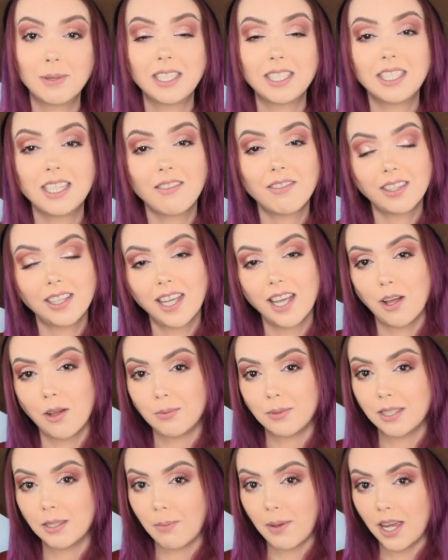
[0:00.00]
It definitely
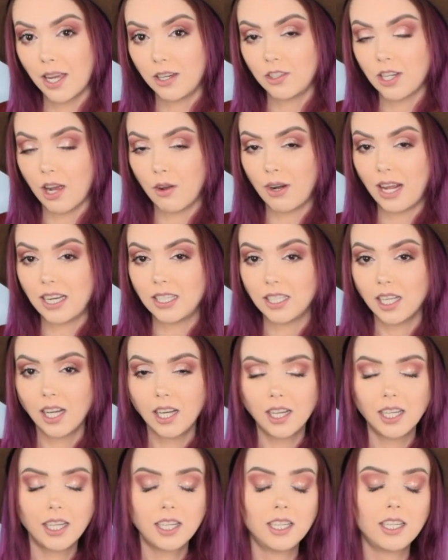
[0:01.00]
helps the page out a
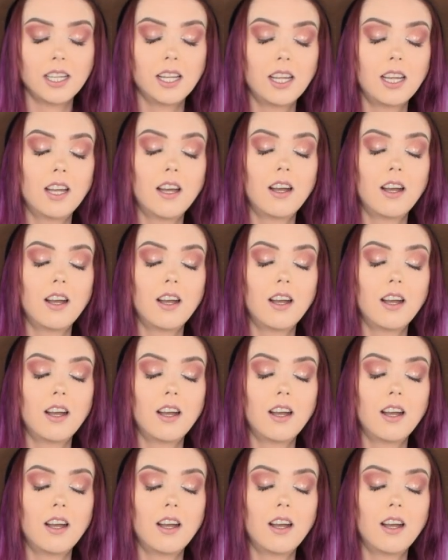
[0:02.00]
ton.